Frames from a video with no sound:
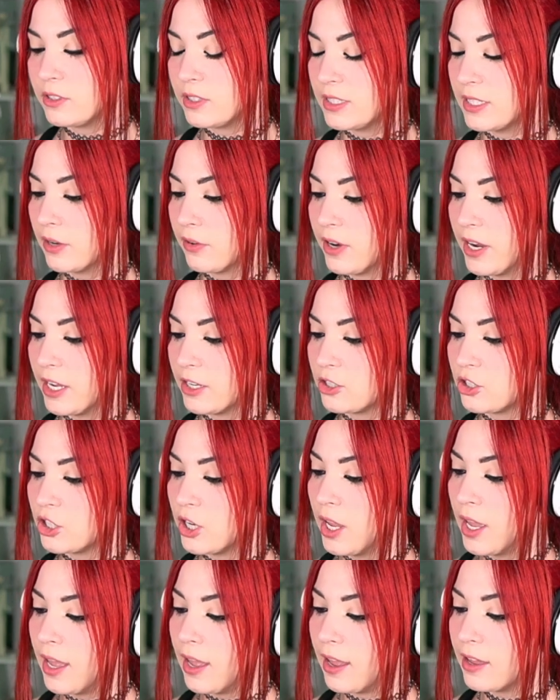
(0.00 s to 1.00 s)
Zeresh
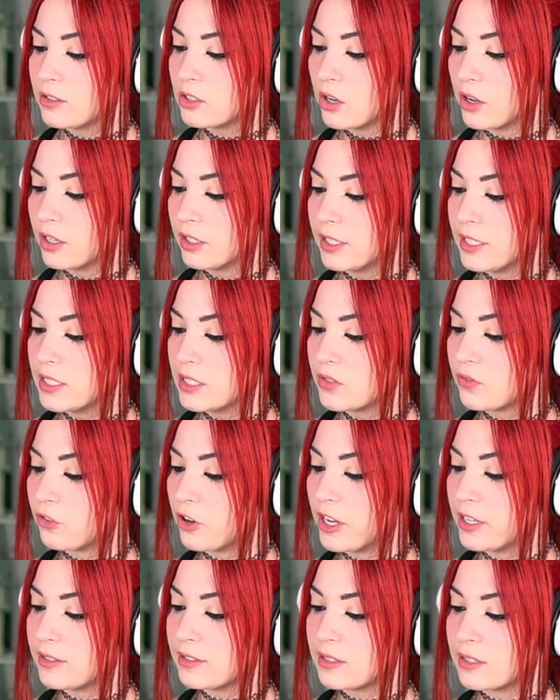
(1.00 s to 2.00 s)
and all his friends